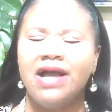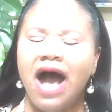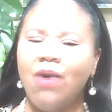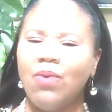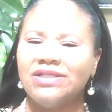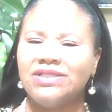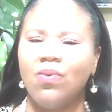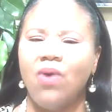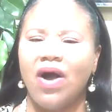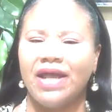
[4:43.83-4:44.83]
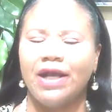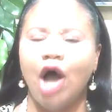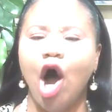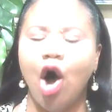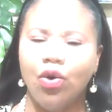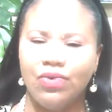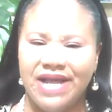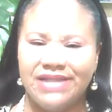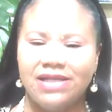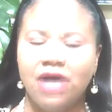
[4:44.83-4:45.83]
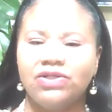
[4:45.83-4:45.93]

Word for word: God wants to walk in wholeness.